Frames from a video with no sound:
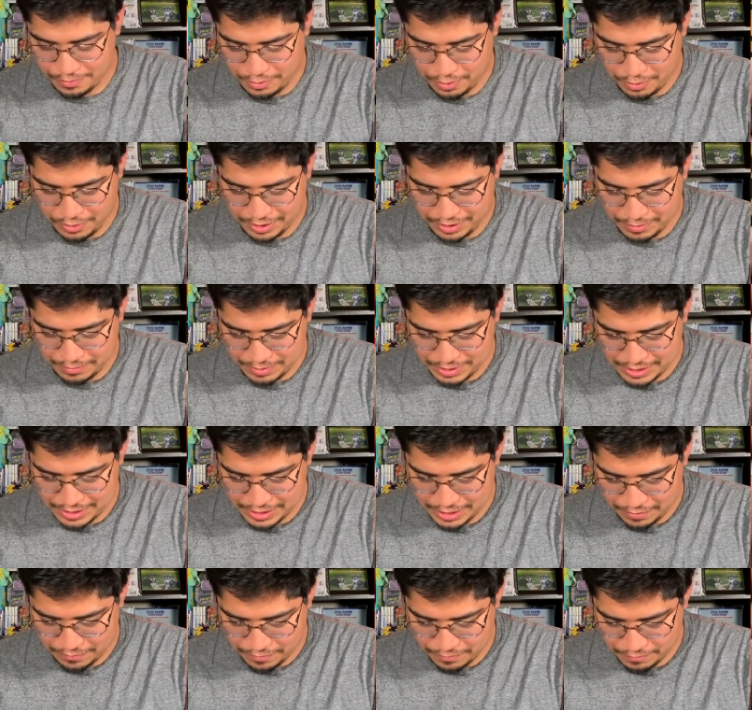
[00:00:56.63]
coin, which is
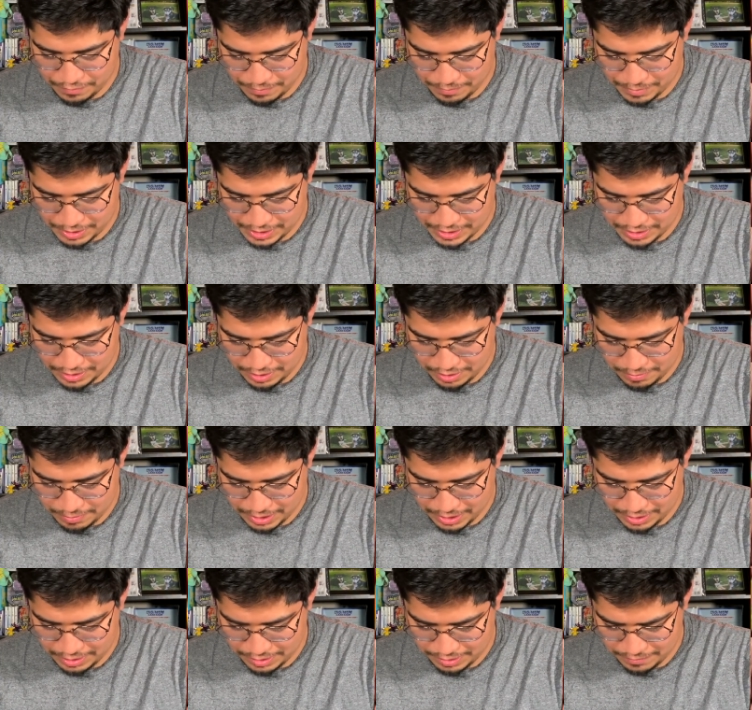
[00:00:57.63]
different from this. Oh
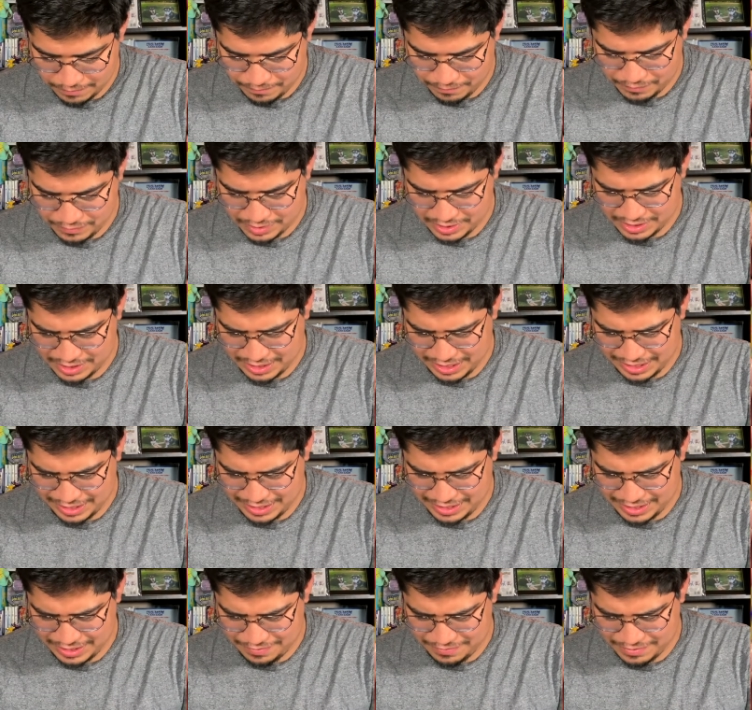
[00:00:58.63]
wait, no
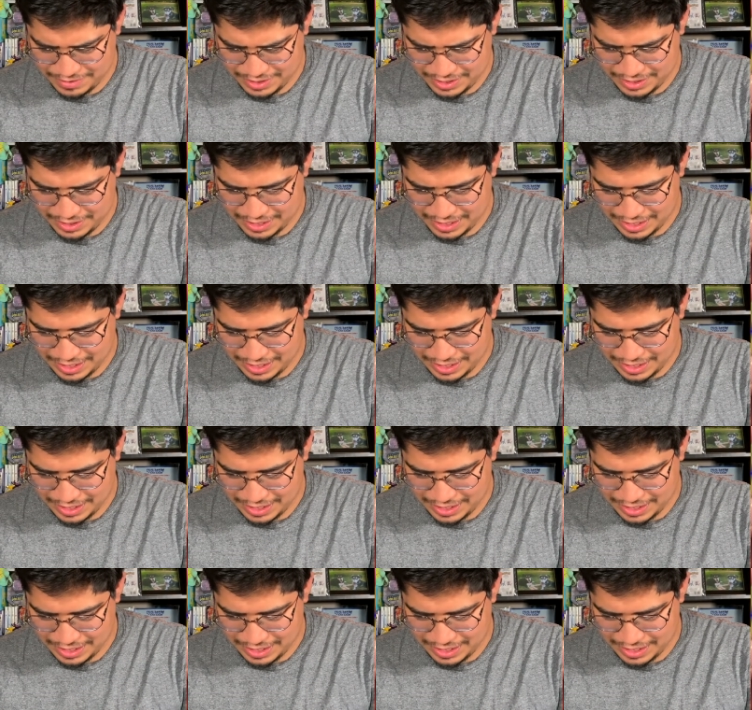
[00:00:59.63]
slightly different.